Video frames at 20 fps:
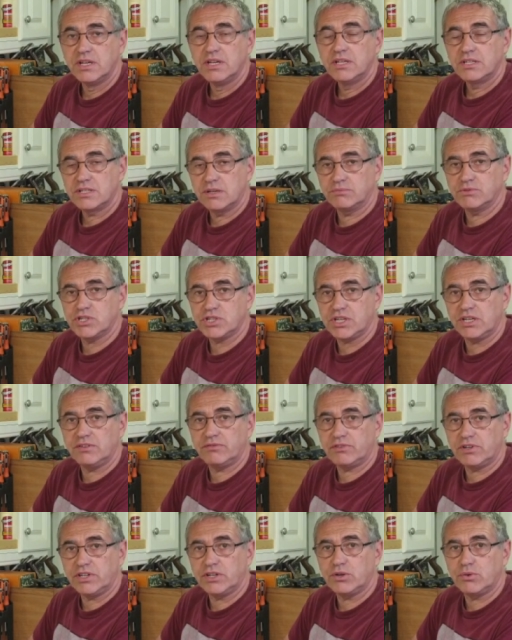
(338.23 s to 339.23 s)
So I'm just going to
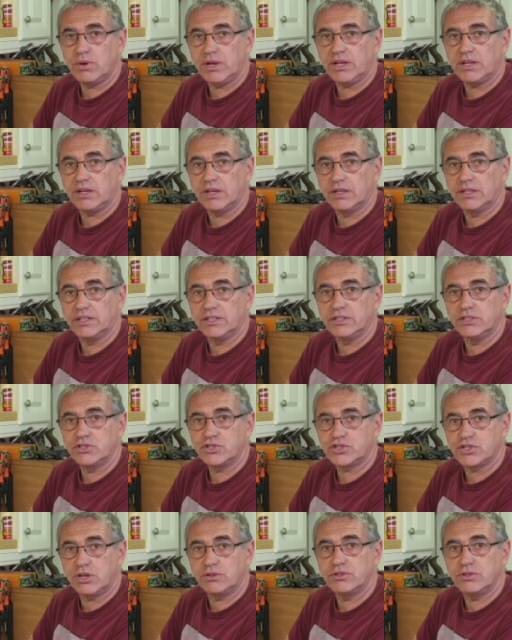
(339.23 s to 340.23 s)
very quickly
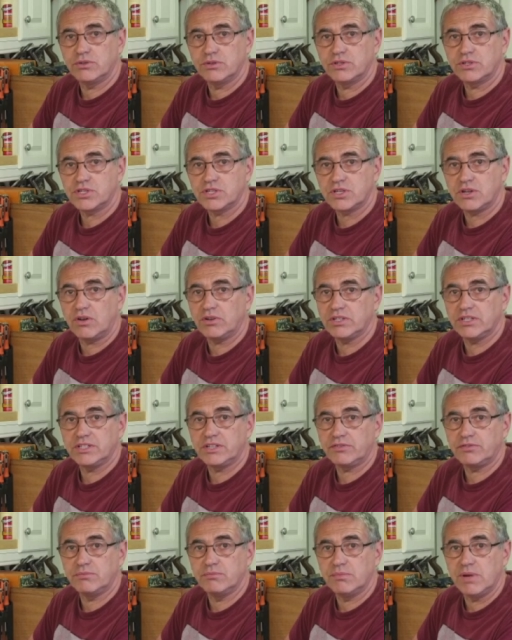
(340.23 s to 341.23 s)
show you a slightly
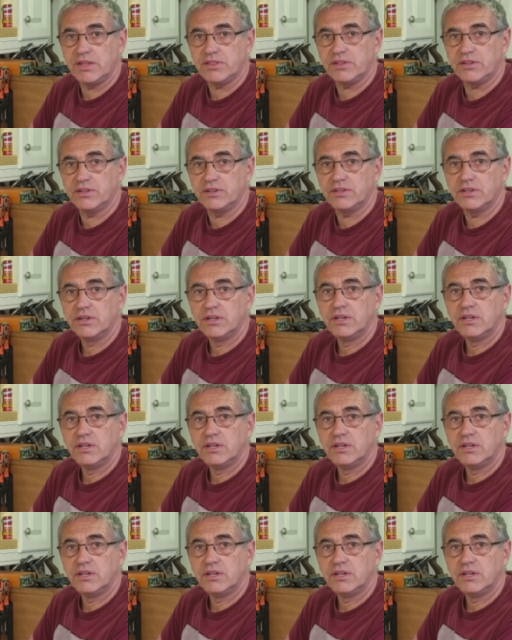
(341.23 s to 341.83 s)
different method